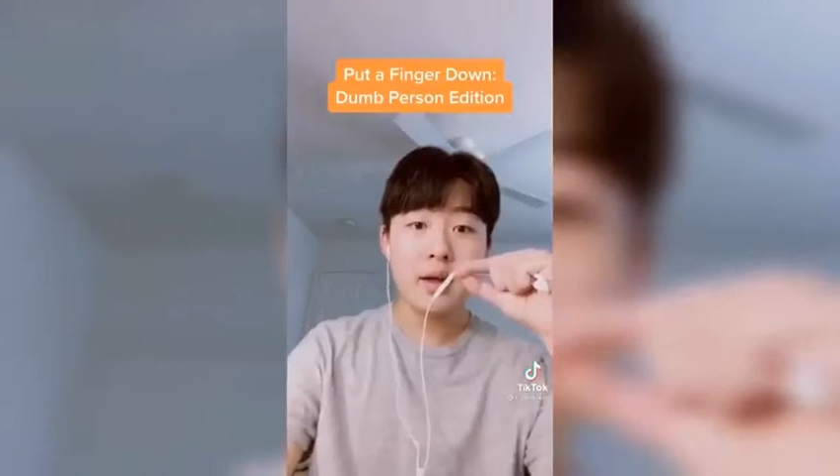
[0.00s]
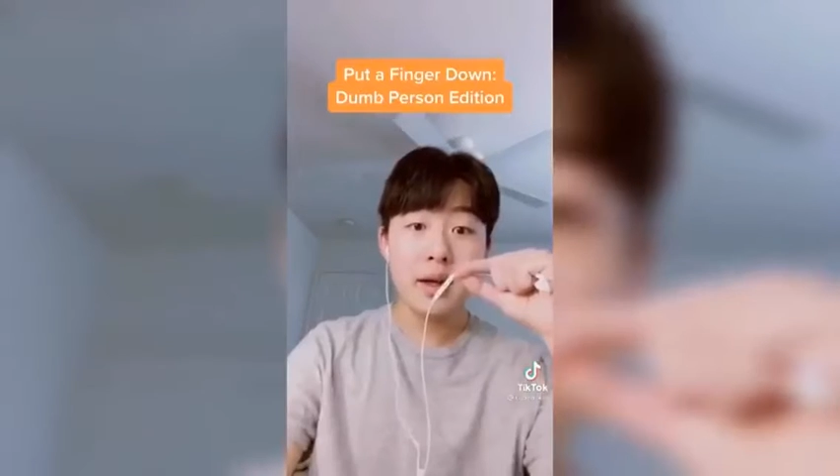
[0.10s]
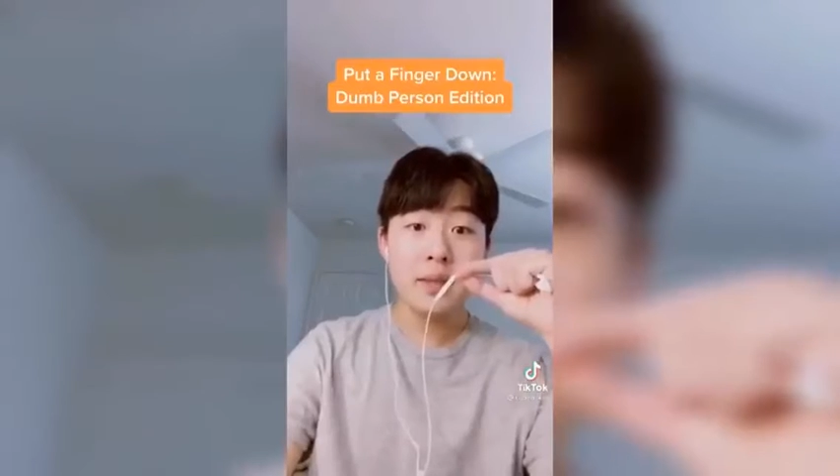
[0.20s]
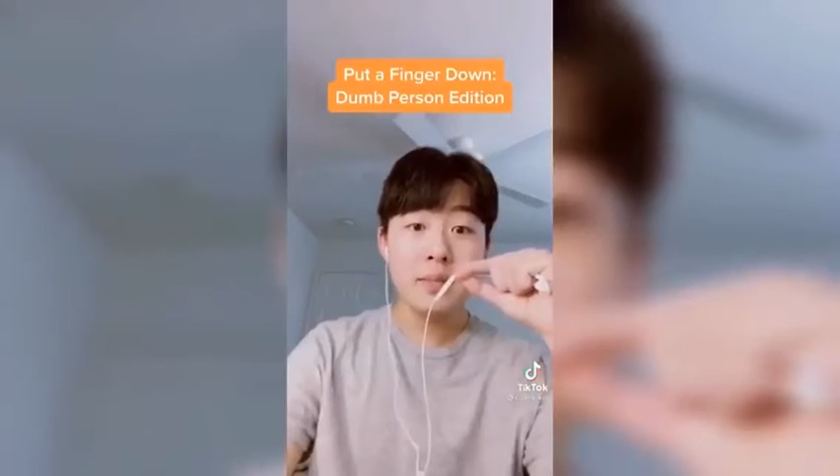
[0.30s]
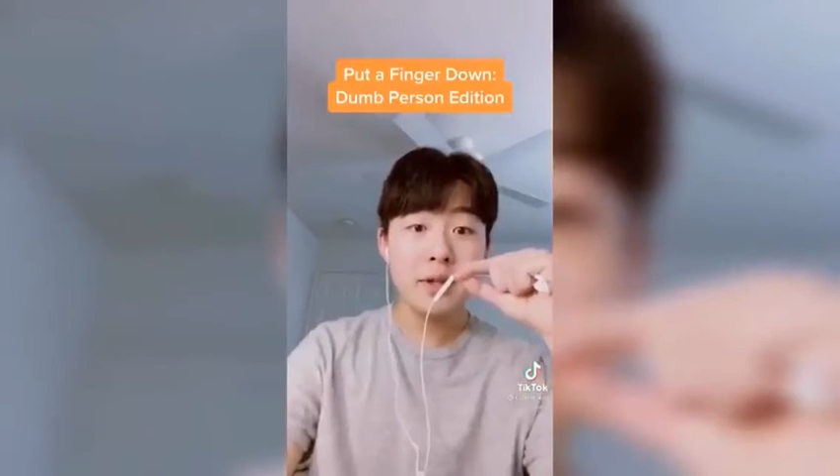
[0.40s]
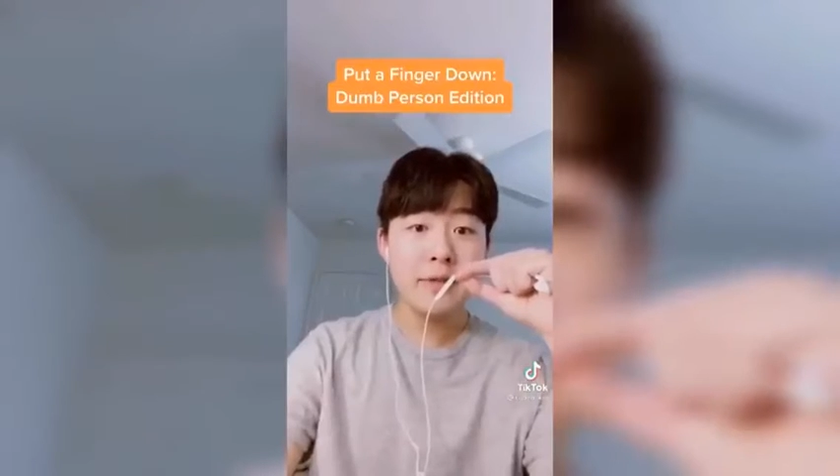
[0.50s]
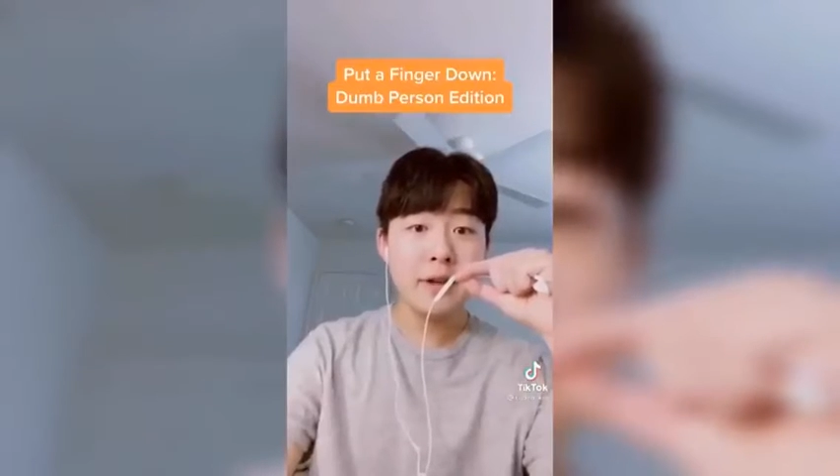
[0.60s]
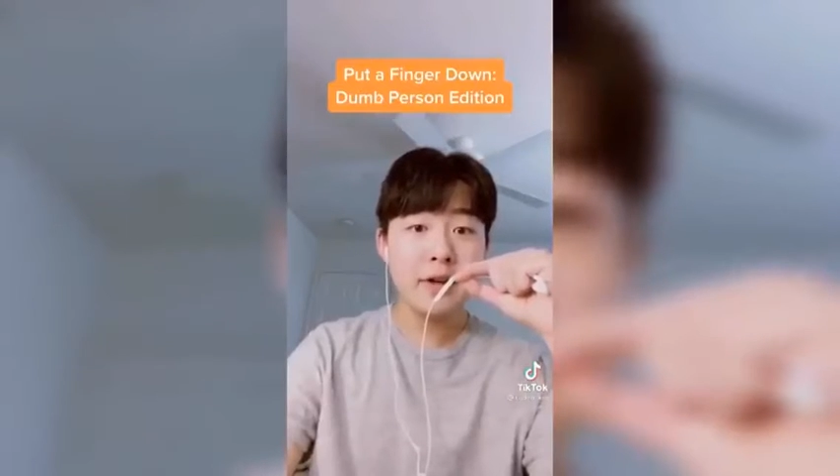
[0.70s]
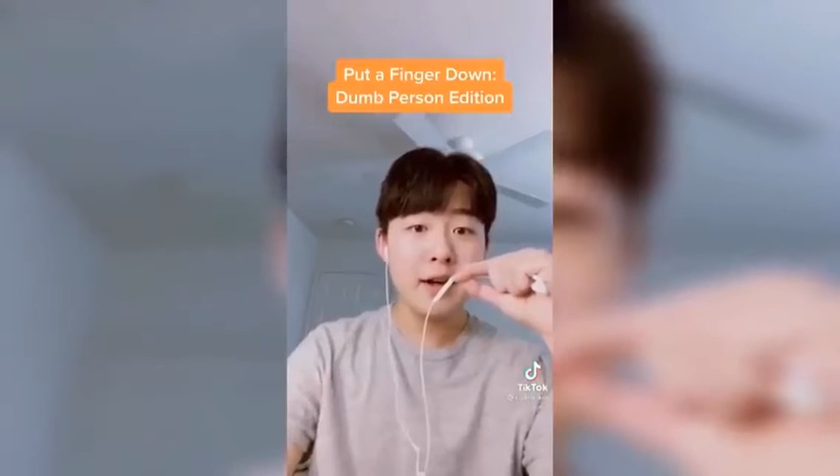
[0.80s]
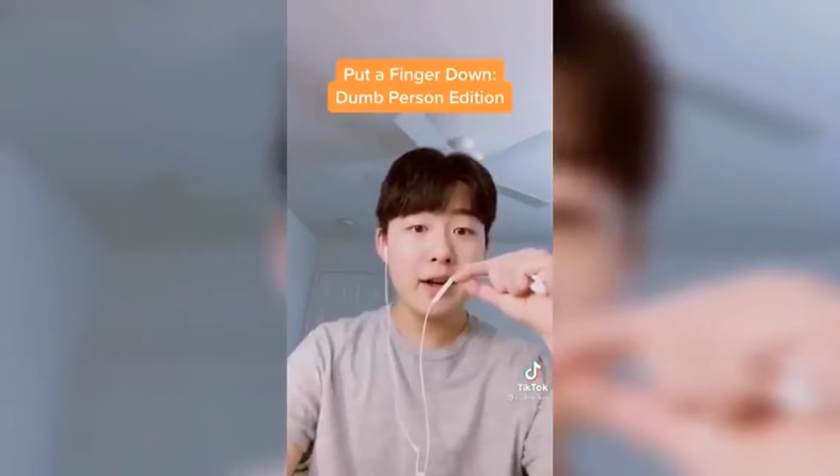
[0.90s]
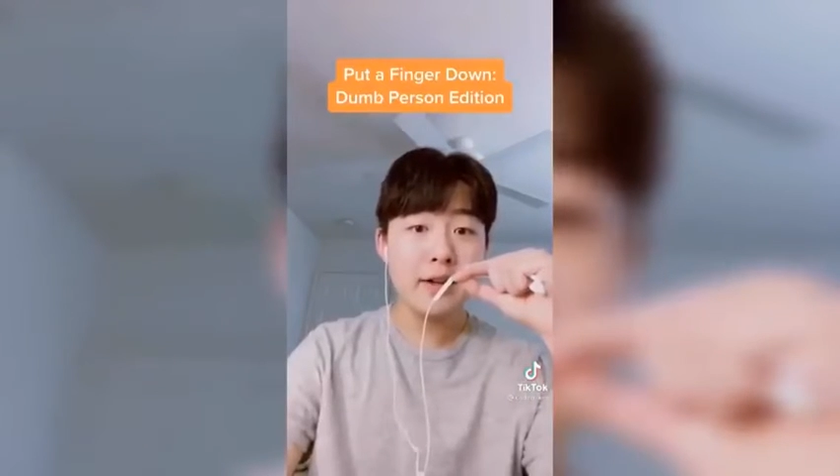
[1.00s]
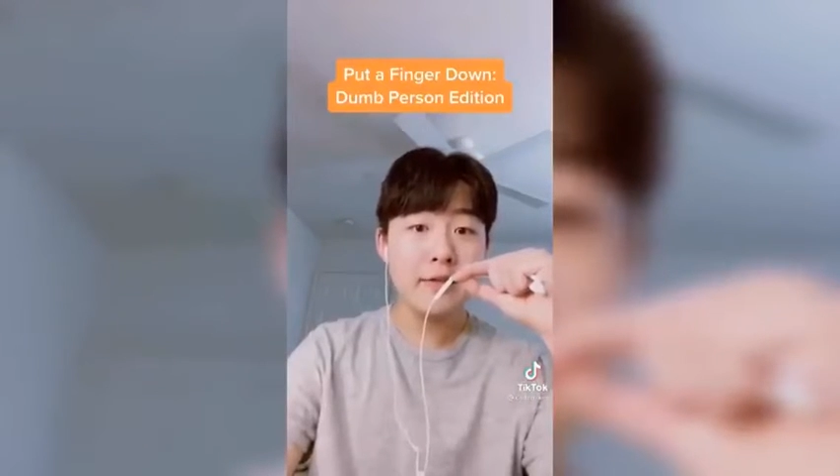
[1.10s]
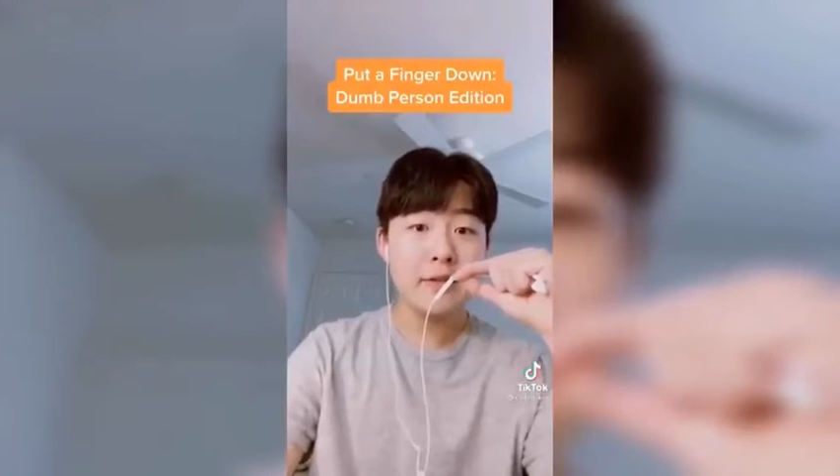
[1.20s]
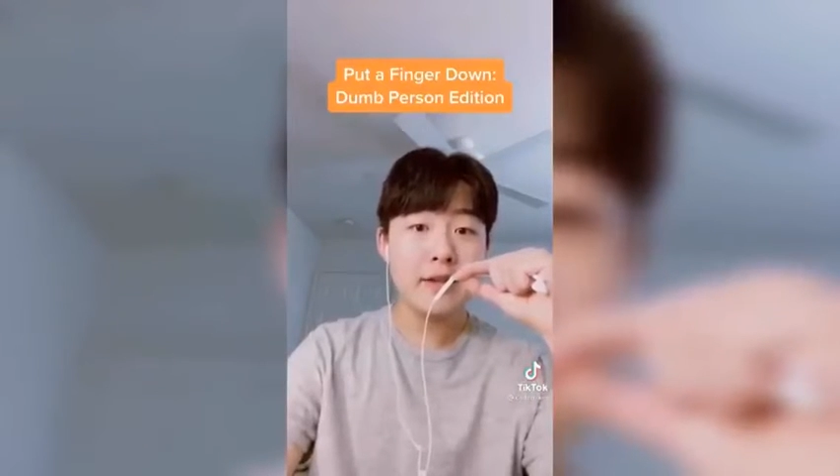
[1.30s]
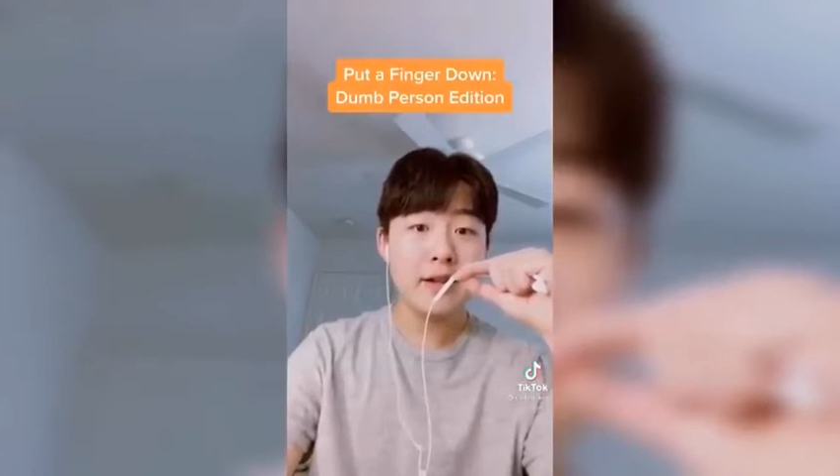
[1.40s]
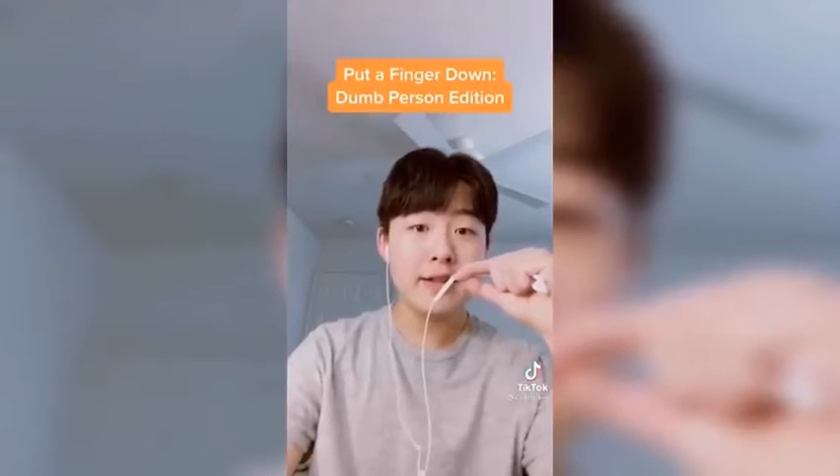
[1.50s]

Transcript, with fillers: And put a finger down if you sent